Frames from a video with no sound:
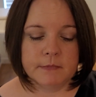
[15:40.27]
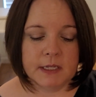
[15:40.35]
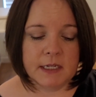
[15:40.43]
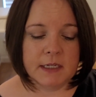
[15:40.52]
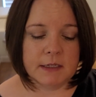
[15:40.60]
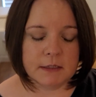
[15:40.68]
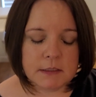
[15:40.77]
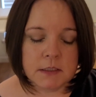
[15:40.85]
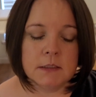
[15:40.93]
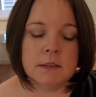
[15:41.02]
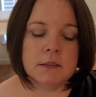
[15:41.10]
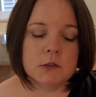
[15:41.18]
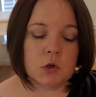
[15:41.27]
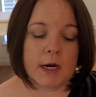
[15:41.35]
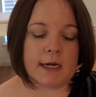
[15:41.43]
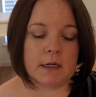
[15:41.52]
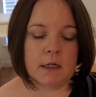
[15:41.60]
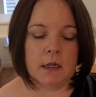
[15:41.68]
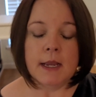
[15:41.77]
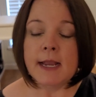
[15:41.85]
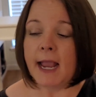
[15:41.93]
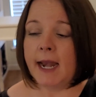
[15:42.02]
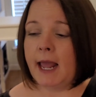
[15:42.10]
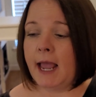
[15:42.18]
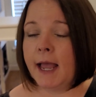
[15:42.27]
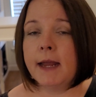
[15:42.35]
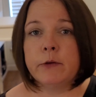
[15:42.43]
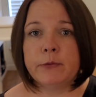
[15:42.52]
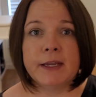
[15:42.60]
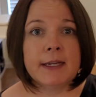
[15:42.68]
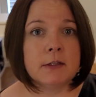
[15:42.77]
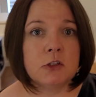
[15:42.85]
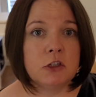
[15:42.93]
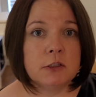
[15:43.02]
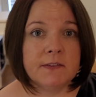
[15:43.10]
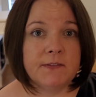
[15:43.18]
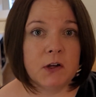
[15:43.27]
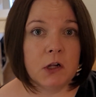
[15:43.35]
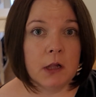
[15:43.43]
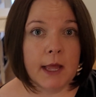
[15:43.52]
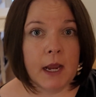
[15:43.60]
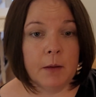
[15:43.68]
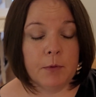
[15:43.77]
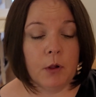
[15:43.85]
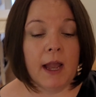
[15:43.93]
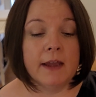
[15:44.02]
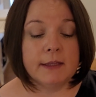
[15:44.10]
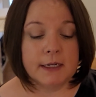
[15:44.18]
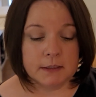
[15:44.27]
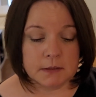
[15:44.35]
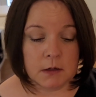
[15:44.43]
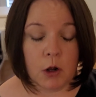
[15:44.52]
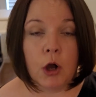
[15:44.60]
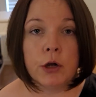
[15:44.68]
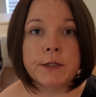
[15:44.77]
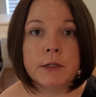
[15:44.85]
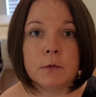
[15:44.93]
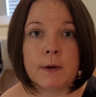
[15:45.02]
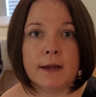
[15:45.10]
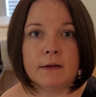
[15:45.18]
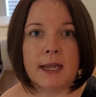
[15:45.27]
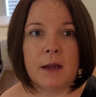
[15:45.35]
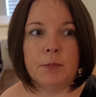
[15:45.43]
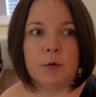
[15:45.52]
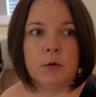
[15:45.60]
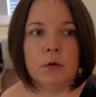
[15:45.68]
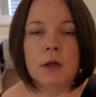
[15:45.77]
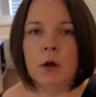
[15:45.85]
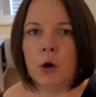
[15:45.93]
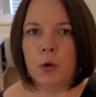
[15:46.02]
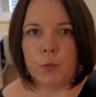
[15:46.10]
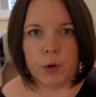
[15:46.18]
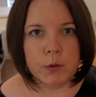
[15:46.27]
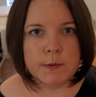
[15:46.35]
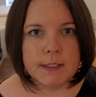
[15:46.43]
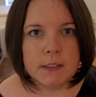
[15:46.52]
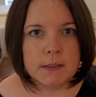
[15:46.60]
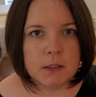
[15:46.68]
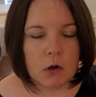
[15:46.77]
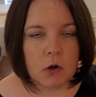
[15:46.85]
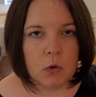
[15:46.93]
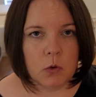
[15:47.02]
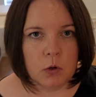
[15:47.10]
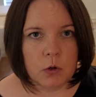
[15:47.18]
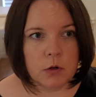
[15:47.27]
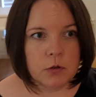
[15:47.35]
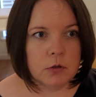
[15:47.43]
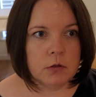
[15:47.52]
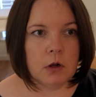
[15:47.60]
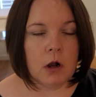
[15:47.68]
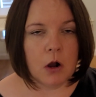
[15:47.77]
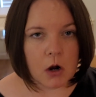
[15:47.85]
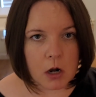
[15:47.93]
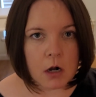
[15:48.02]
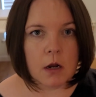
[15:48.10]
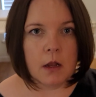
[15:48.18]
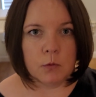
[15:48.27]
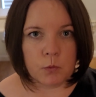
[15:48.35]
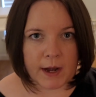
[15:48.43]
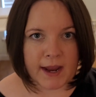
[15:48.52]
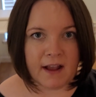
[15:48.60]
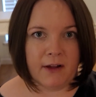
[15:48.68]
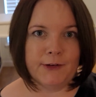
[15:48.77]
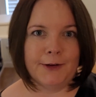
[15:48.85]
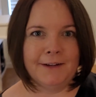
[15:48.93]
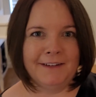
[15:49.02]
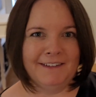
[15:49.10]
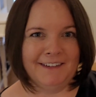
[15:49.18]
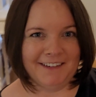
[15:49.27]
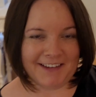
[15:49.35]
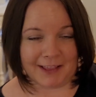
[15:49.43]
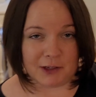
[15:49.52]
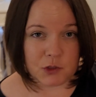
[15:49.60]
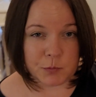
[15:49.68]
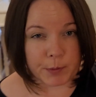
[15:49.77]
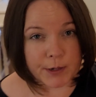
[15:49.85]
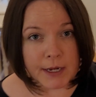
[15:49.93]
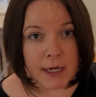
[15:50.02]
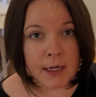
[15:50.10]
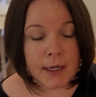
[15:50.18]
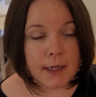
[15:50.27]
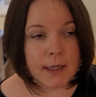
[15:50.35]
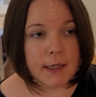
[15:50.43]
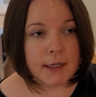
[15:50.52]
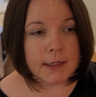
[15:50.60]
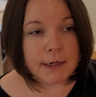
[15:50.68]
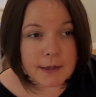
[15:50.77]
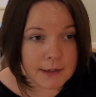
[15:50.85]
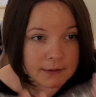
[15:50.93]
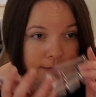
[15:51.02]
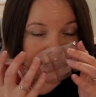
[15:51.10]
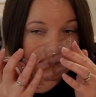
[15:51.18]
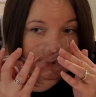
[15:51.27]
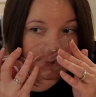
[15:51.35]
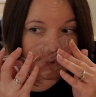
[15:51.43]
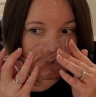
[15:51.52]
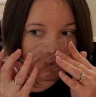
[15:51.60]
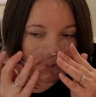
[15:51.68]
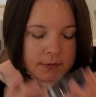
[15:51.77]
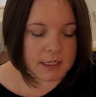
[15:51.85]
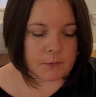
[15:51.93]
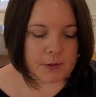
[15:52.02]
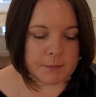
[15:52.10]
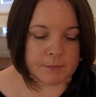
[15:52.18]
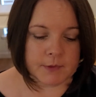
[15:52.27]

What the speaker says: It is great. And I don't think it's just a fall apple. I think it's an all year round apple. Roses are around in the spring, you know. So, anyway.